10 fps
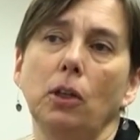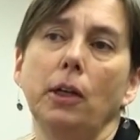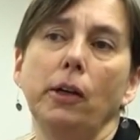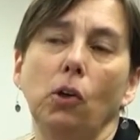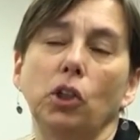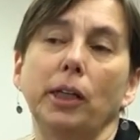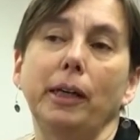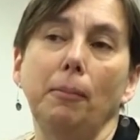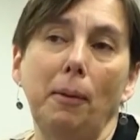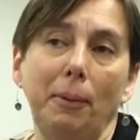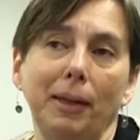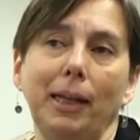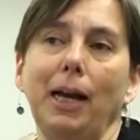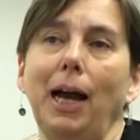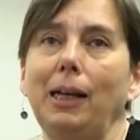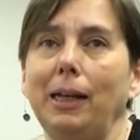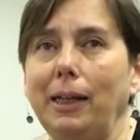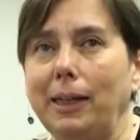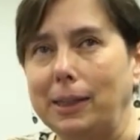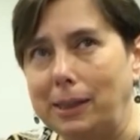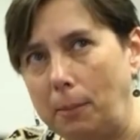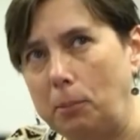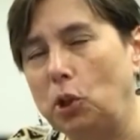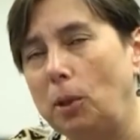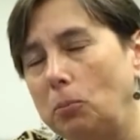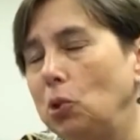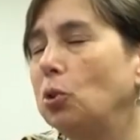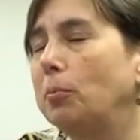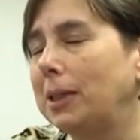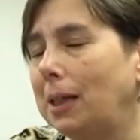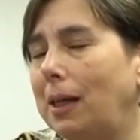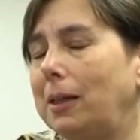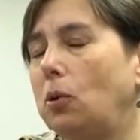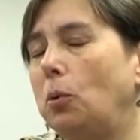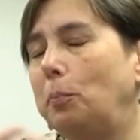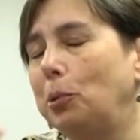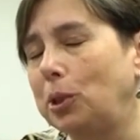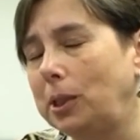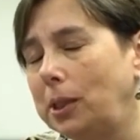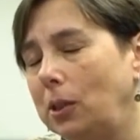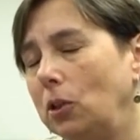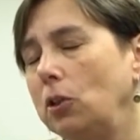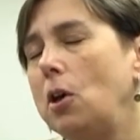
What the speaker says: vertical schemes that rely much more on decomposition,